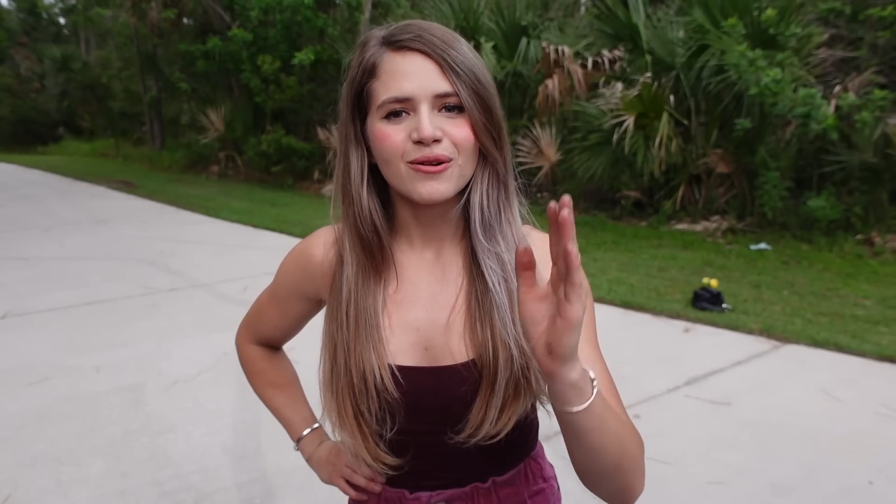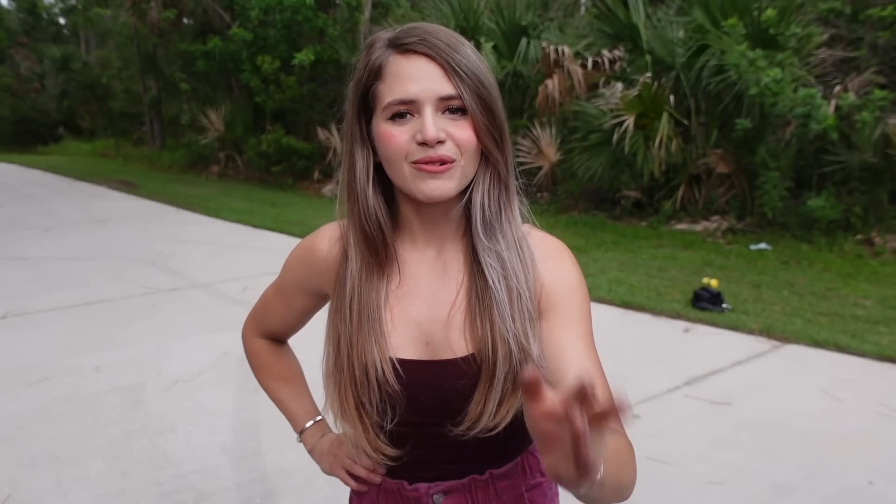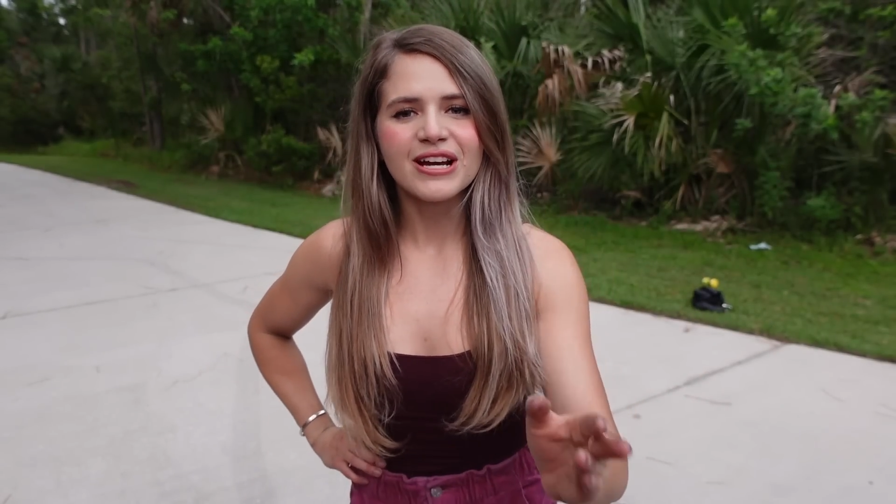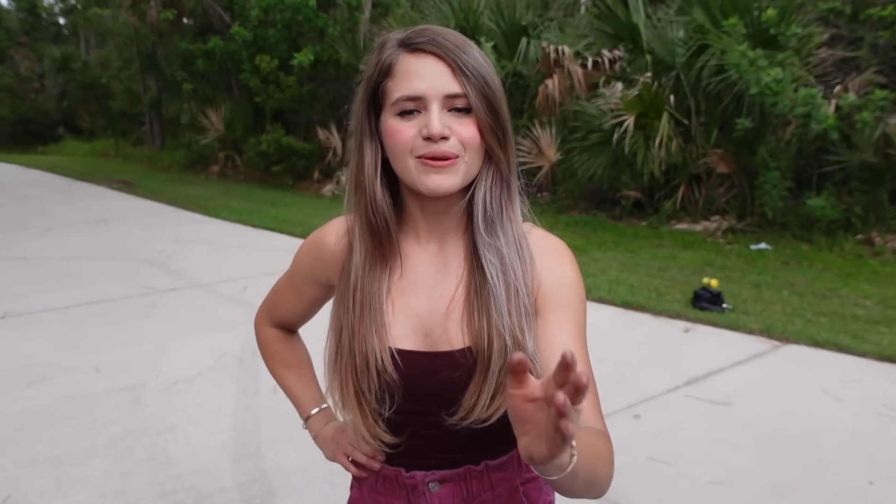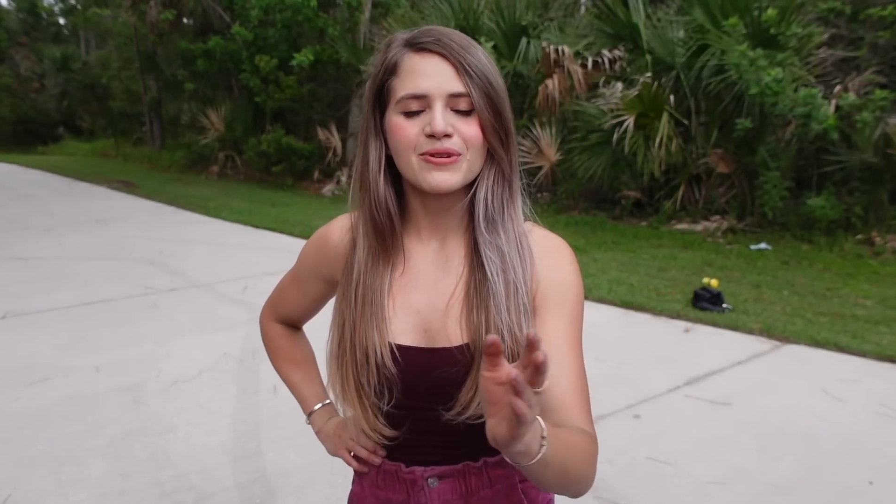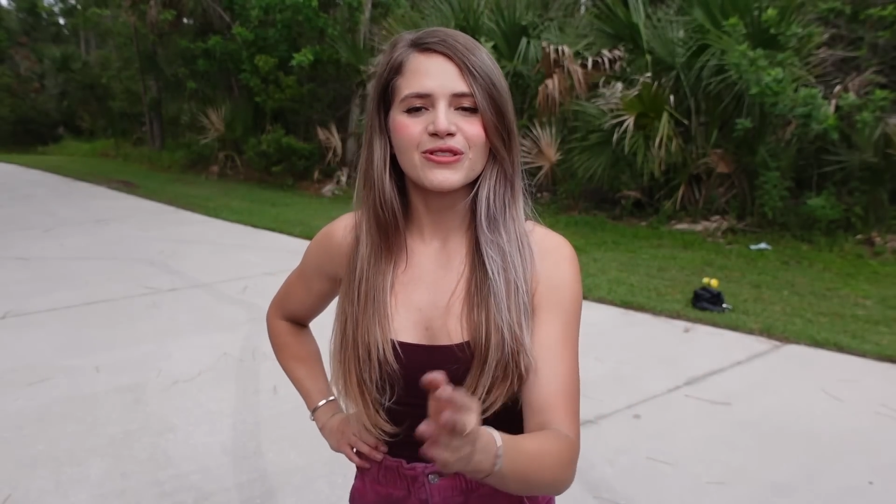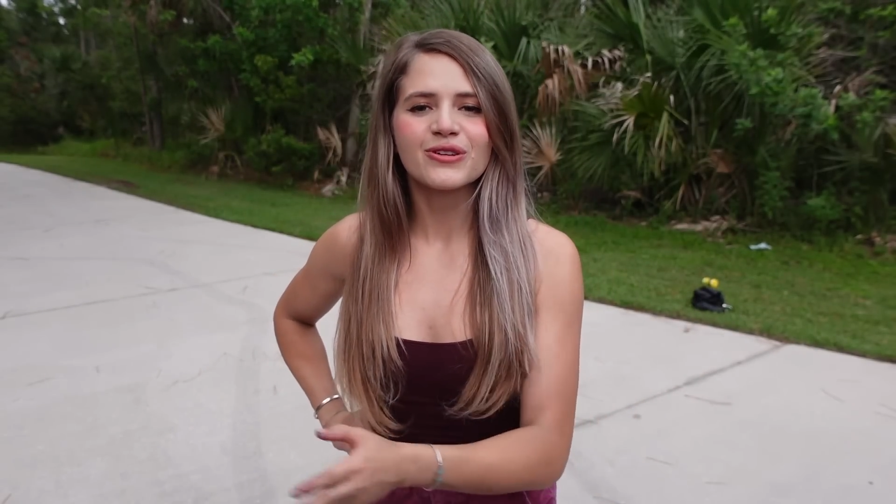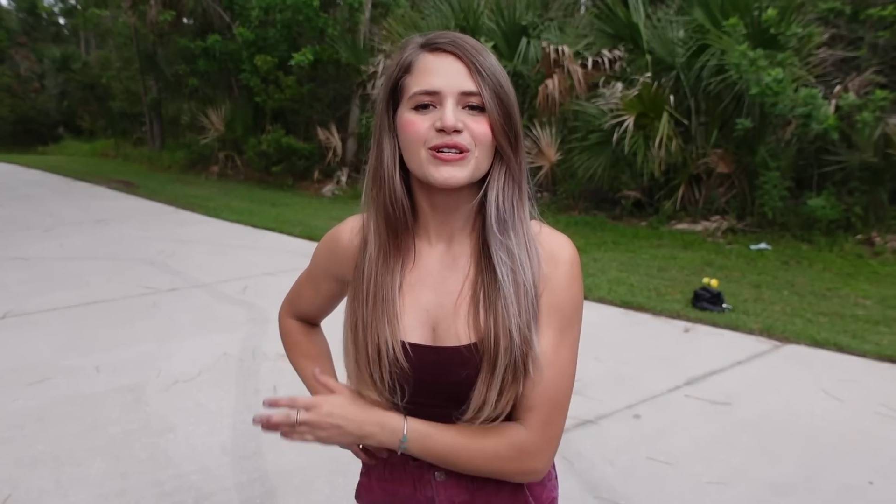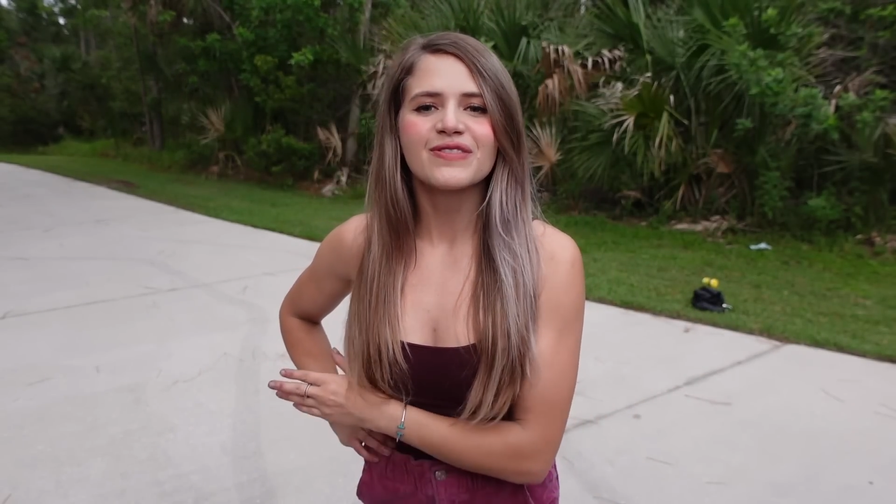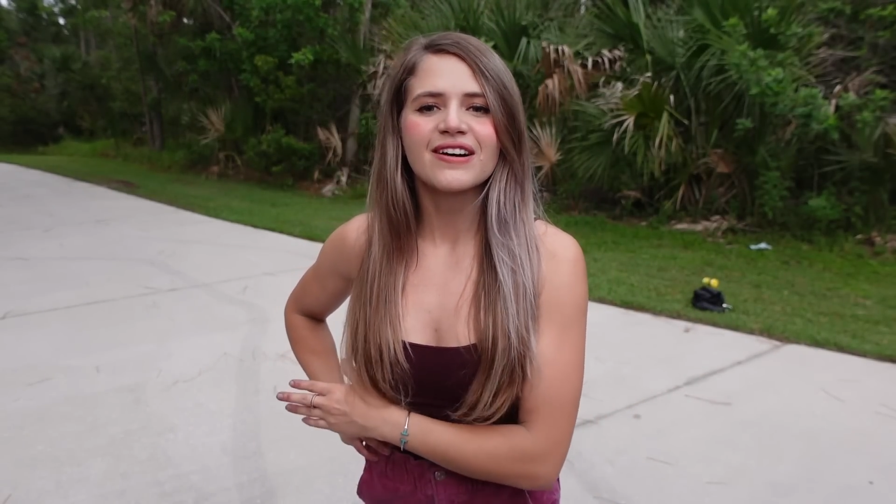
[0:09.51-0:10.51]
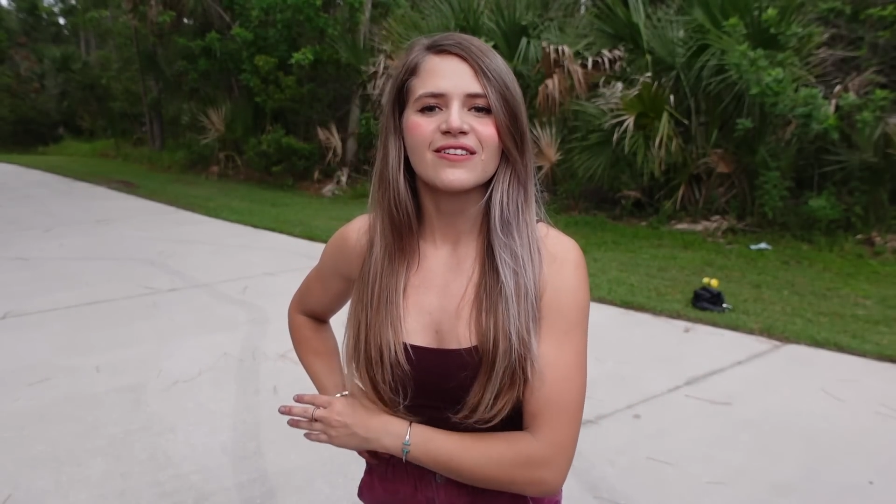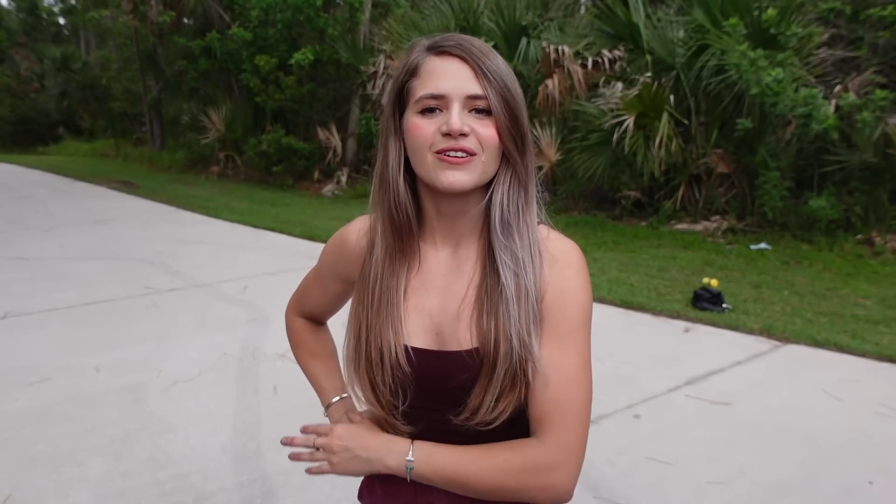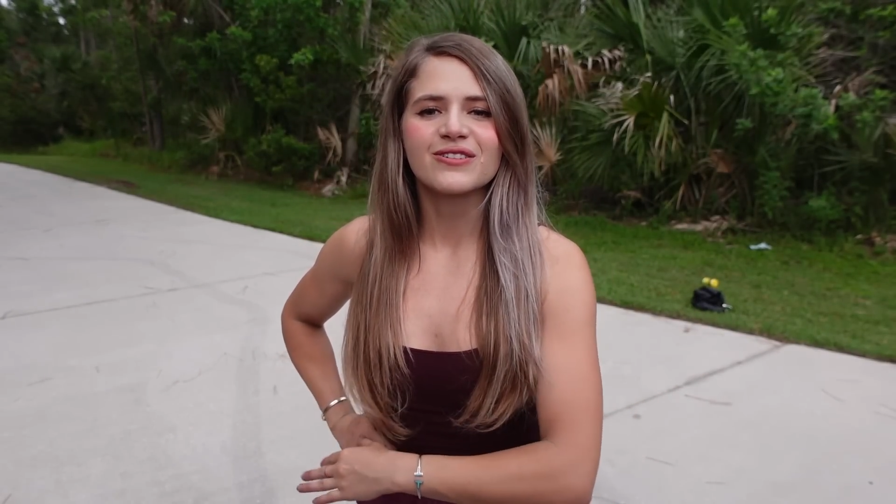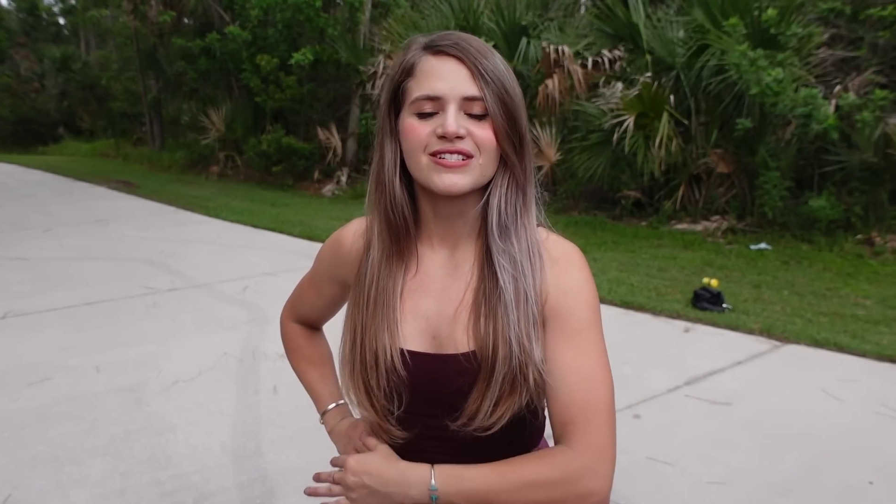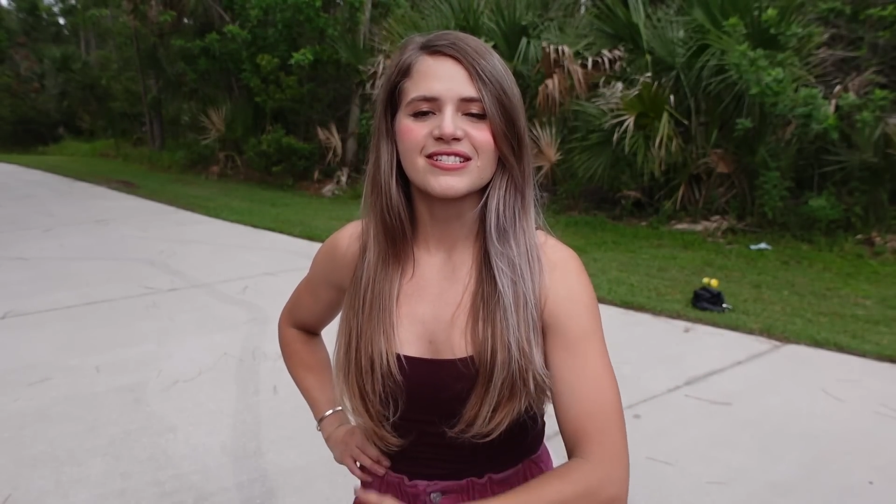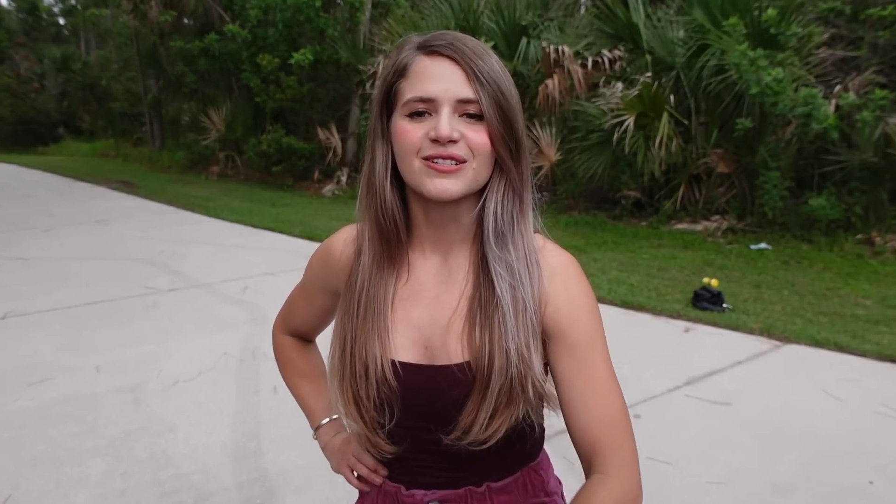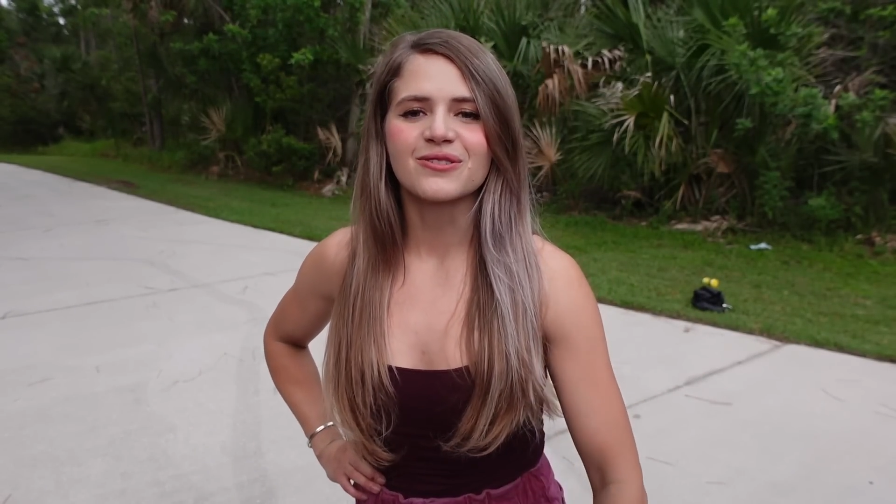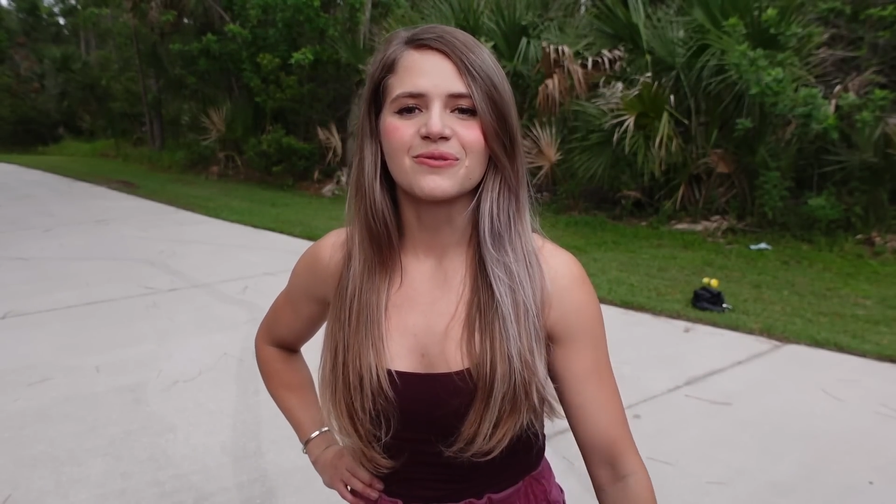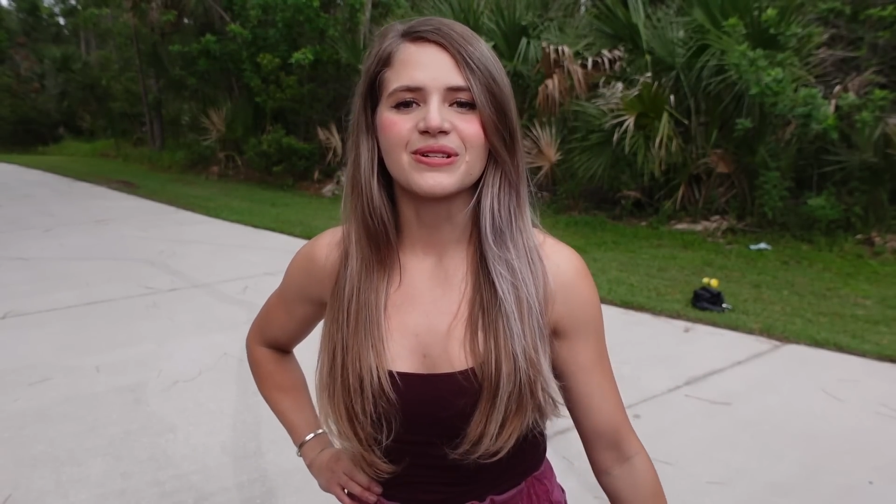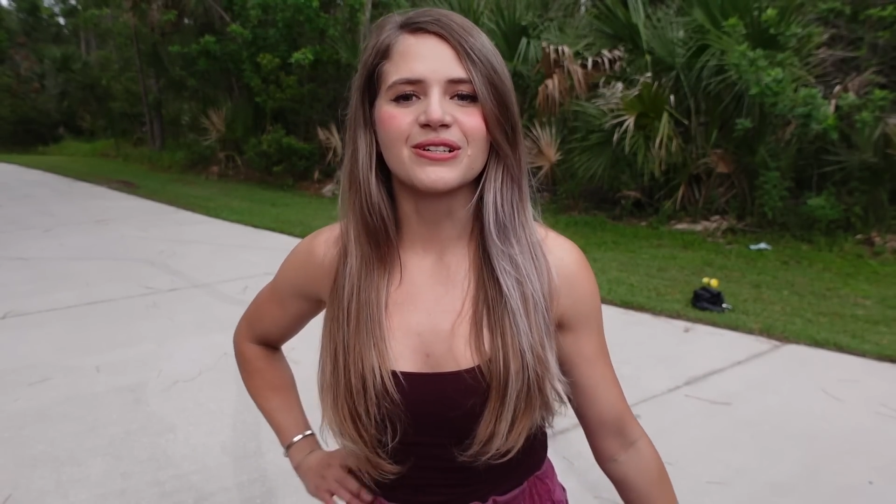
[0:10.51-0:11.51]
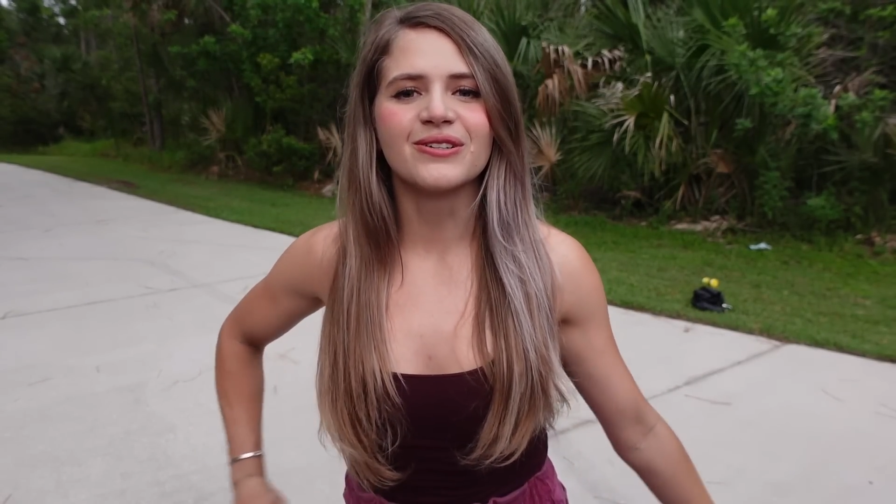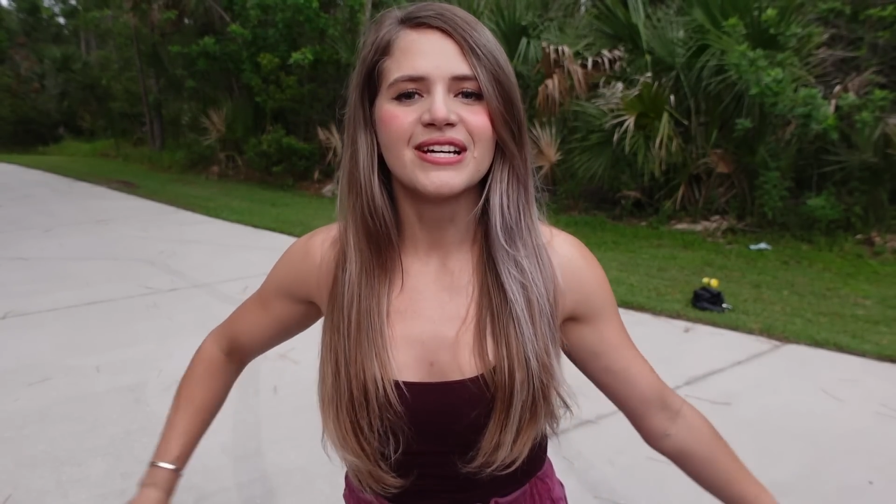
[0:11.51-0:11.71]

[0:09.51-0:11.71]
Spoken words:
Ram 3500 single wheel.